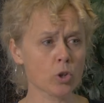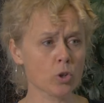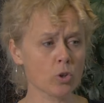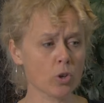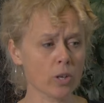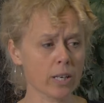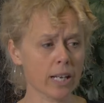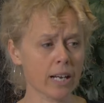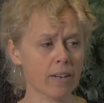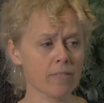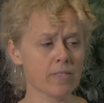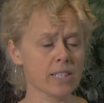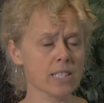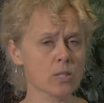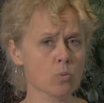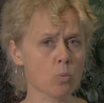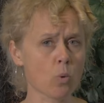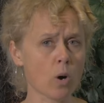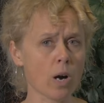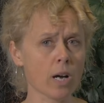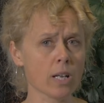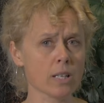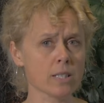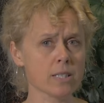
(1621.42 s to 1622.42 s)
you don't have these
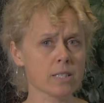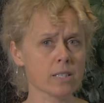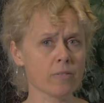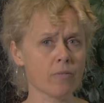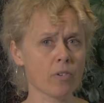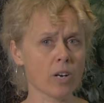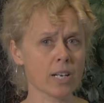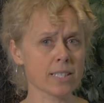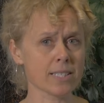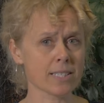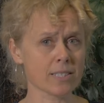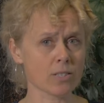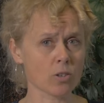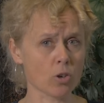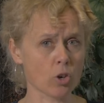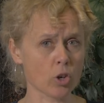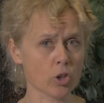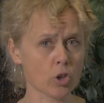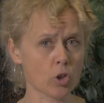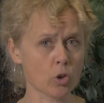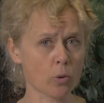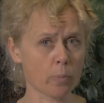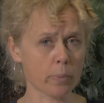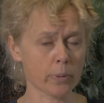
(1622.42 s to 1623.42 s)
wireless devices
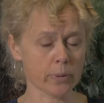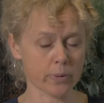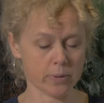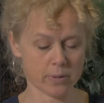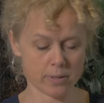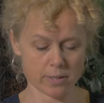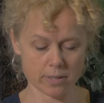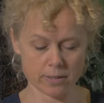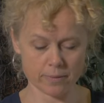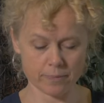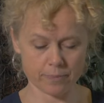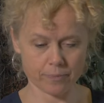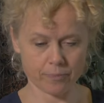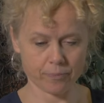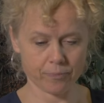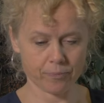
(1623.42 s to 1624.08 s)
on your person.